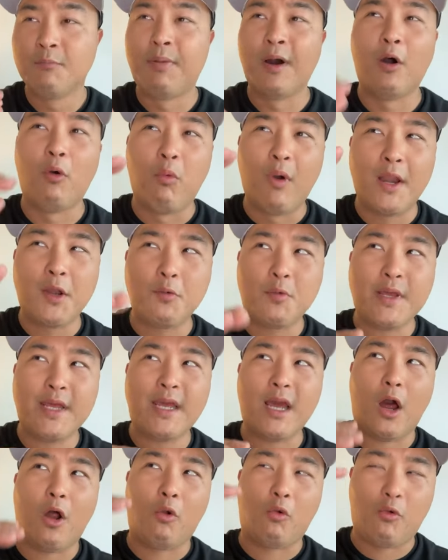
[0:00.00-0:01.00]
But when
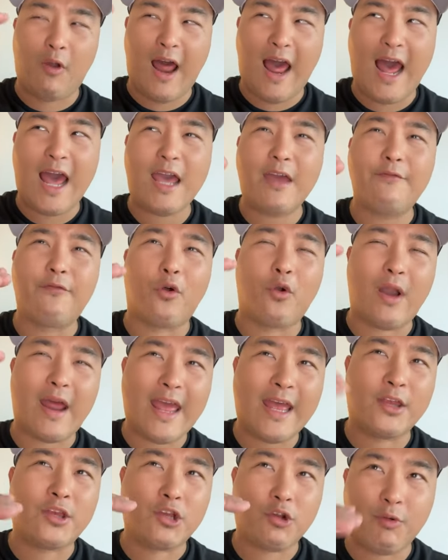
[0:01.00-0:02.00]
we arrive or
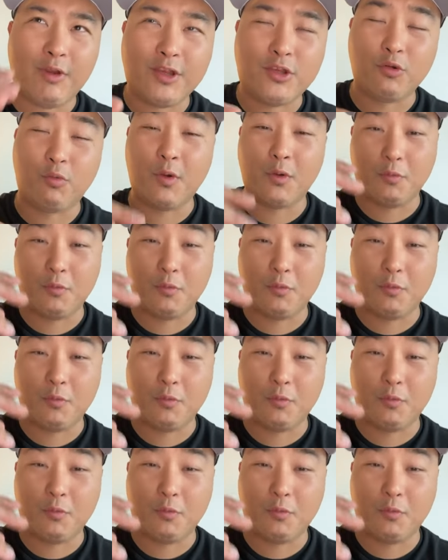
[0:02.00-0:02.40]
enter into